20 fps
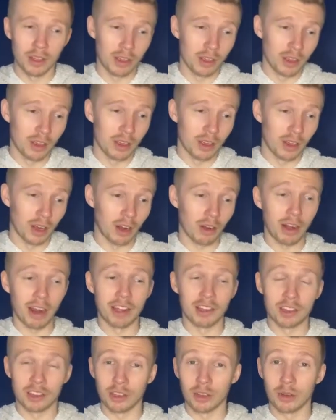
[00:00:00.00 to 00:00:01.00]
All right,
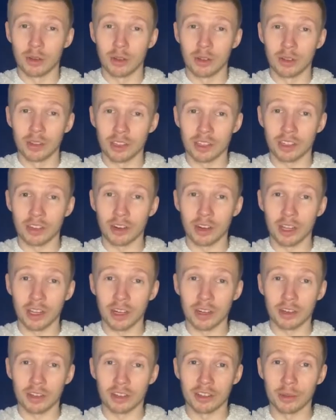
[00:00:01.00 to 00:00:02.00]
so let's start
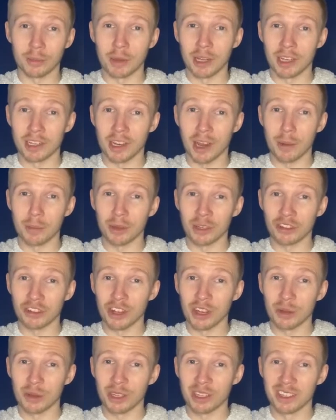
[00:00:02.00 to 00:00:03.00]
getting to some main topics,
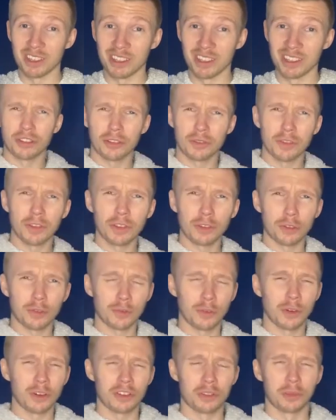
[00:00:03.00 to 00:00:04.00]
shall we? For this
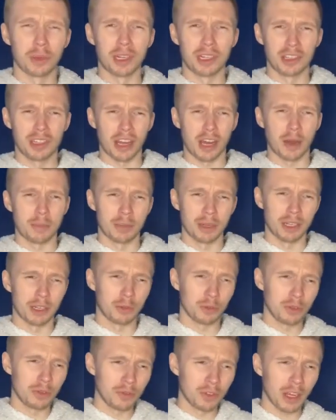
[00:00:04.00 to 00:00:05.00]
first main topic,
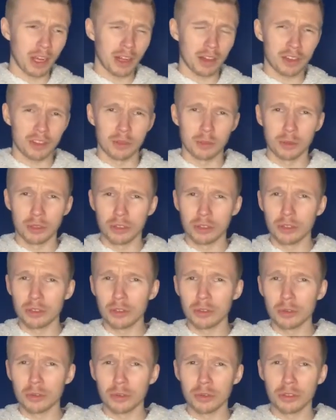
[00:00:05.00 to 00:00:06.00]
we've got some good
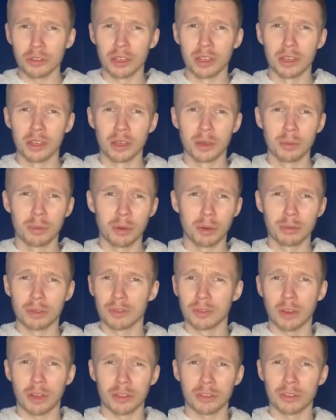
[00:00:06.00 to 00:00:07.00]
news, but we've also